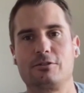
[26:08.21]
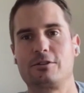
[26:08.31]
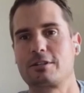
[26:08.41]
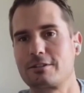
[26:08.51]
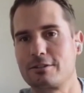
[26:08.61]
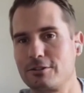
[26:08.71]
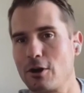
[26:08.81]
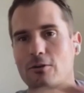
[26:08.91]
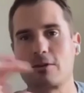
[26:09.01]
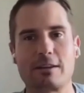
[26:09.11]
Great.
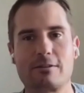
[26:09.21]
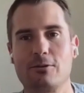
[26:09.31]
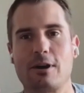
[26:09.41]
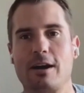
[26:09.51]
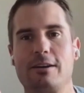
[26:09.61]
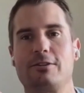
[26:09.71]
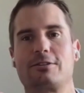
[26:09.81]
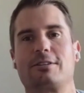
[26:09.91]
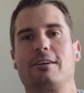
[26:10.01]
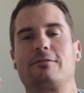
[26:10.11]
Just don't get too ahead of
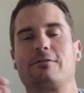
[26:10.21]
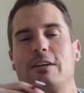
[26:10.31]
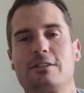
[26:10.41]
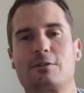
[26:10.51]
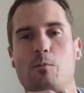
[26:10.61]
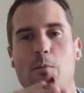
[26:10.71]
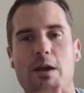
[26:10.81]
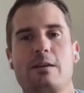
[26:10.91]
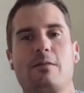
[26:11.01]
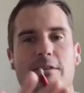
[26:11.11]
yourself and just
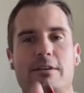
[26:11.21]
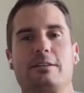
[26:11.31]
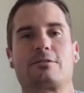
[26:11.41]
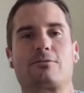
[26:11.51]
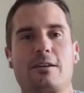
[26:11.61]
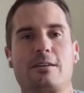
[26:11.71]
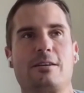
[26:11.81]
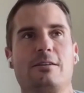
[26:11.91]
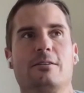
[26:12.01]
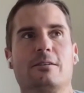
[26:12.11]
make this
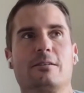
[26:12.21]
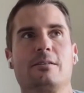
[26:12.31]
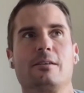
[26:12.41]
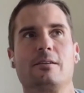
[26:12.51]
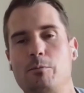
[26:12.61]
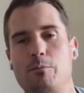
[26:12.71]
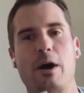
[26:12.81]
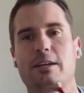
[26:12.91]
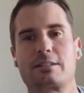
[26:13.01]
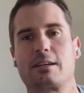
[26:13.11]
right here the
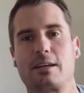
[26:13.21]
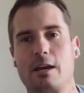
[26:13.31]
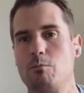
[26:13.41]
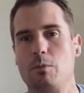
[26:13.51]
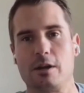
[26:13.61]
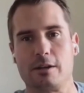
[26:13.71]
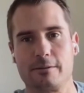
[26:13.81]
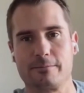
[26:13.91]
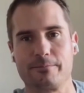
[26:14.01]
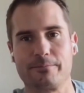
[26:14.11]
best it can
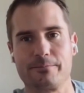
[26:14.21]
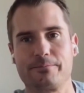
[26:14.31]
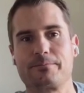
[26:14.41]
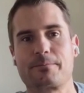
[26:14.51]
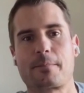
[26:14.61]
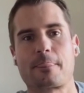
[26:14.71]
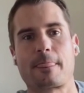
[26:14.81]
be. Yeah.